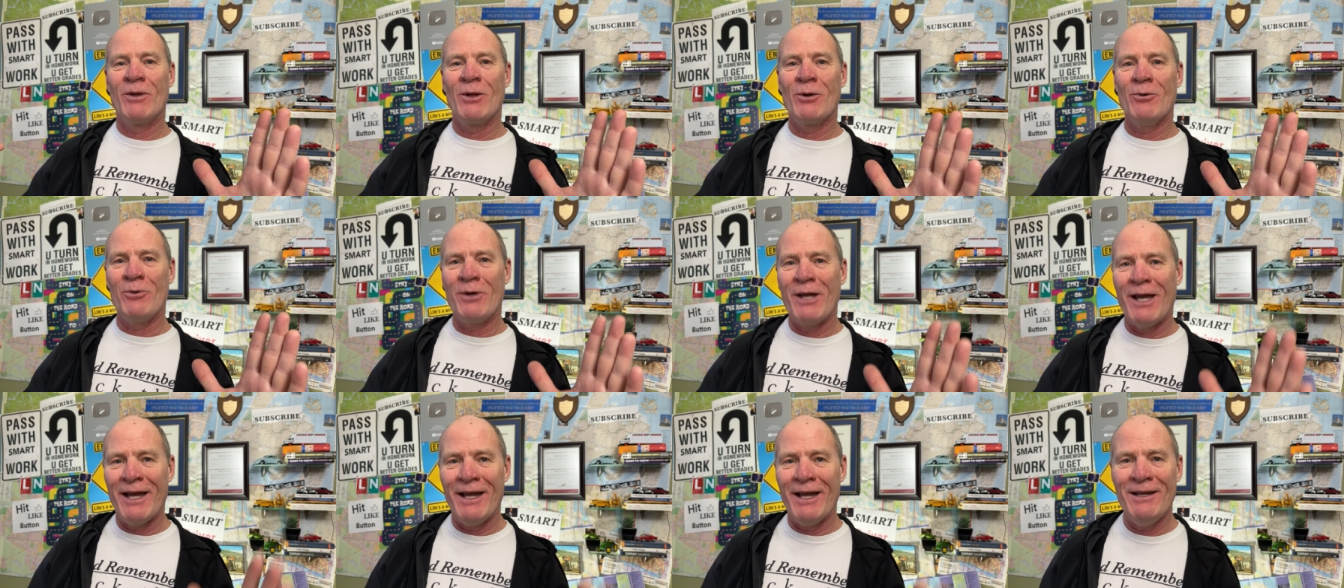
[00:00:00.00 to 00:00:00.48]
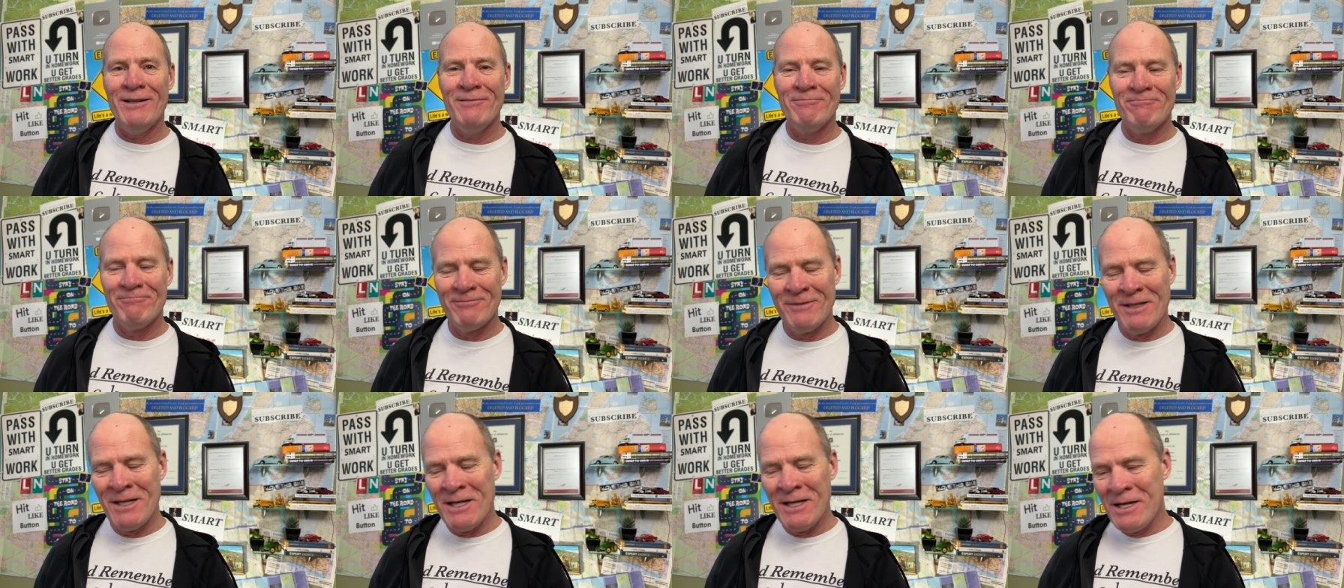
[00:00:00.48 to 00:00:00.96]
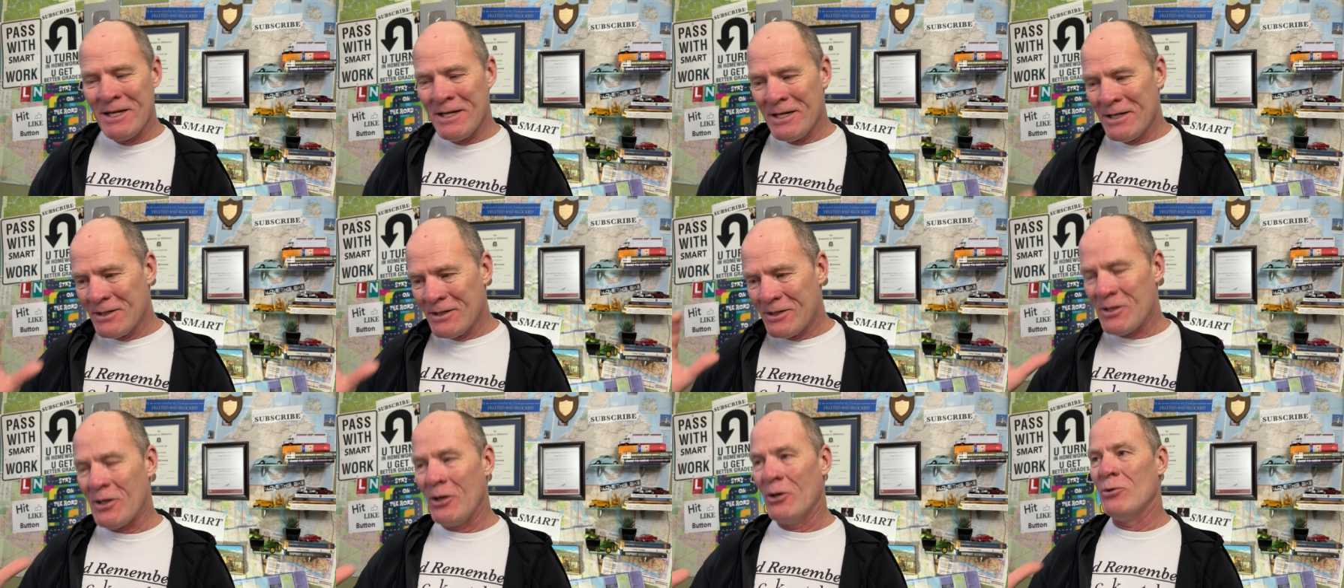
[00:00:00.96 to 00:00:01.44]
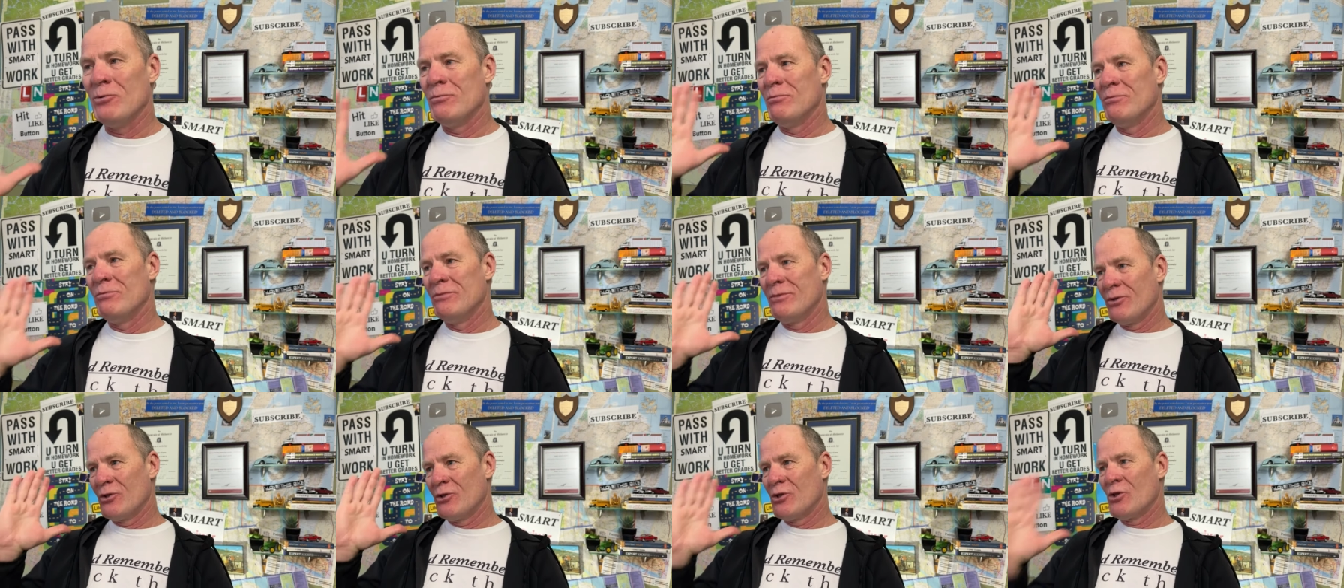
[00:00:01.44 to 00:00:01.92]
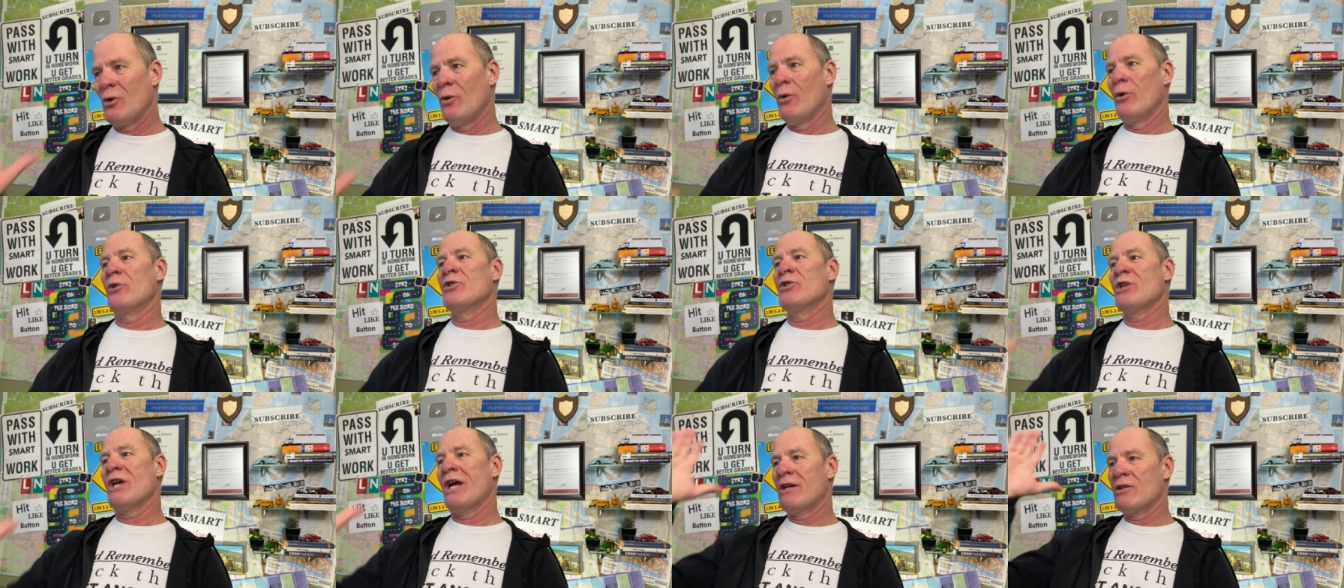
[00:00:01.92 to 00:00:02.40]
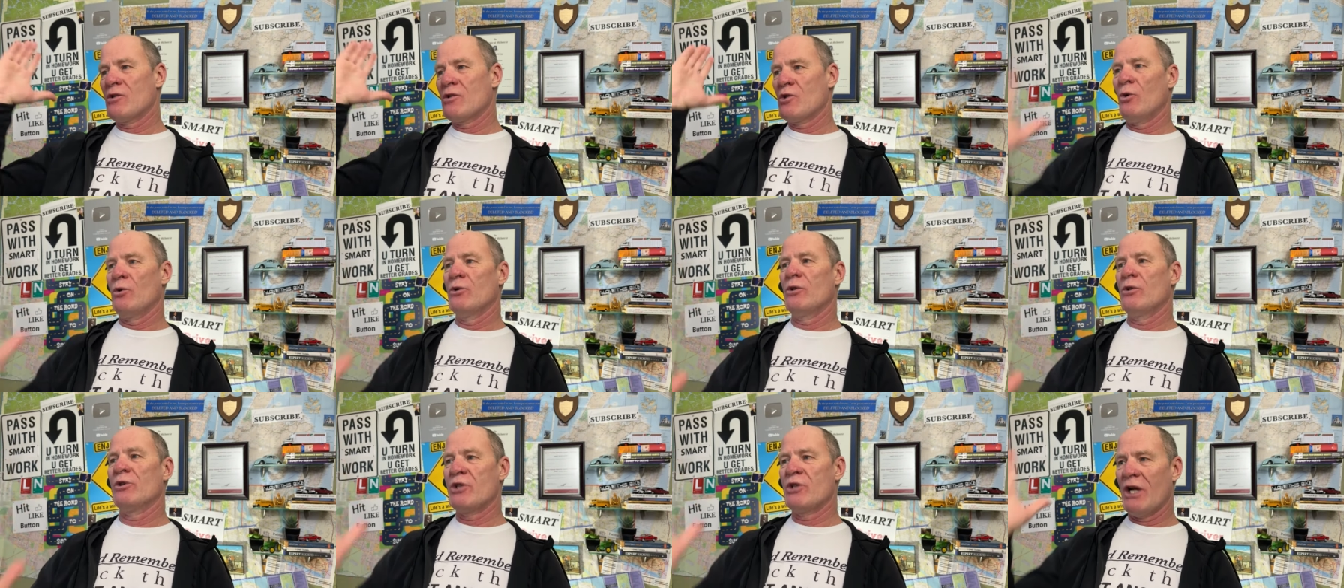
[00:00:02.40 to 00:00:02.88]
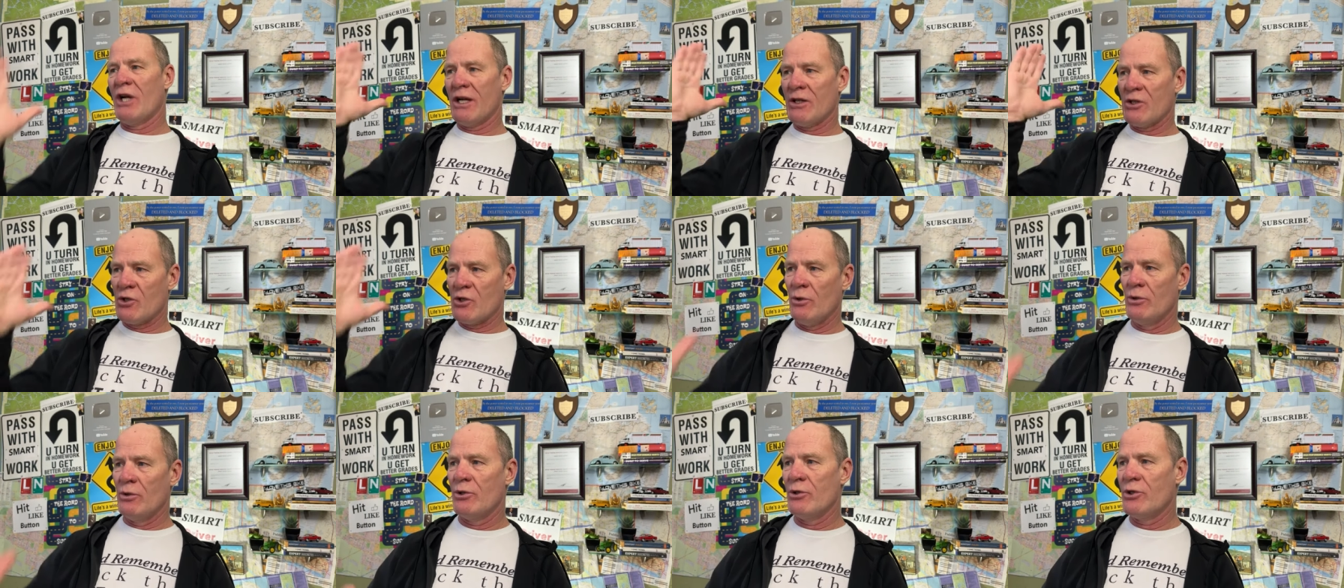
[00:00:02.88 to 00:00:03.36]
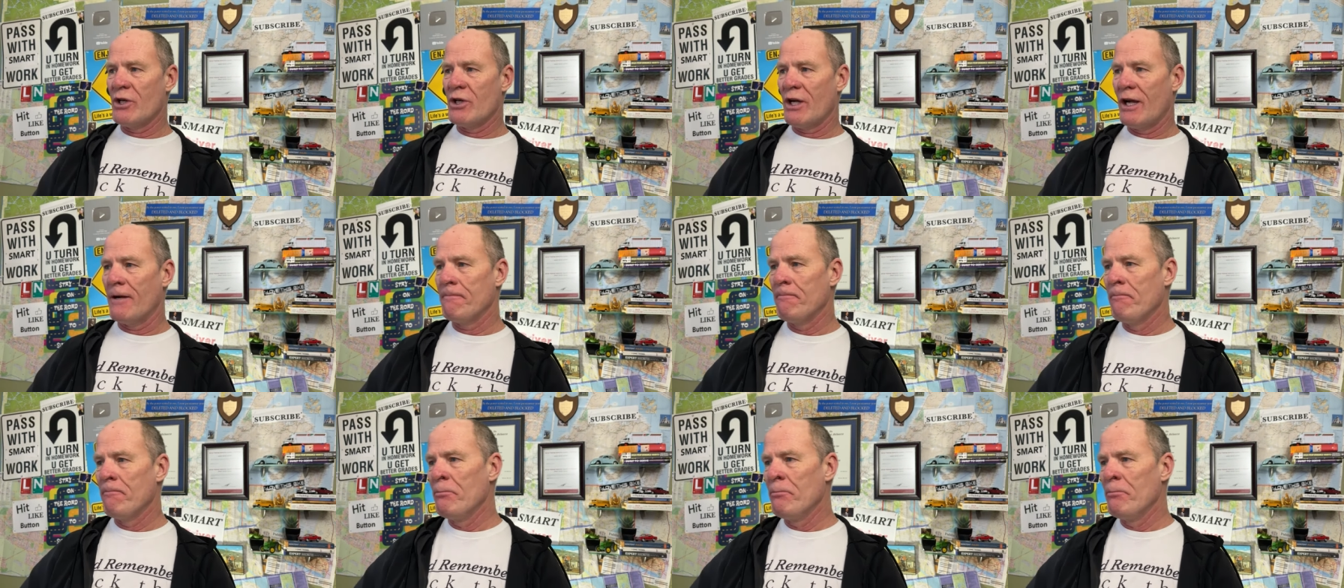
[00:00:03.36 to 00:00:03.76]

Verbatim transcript: Okay? So, shoulder check, shoulder check, shoulder check.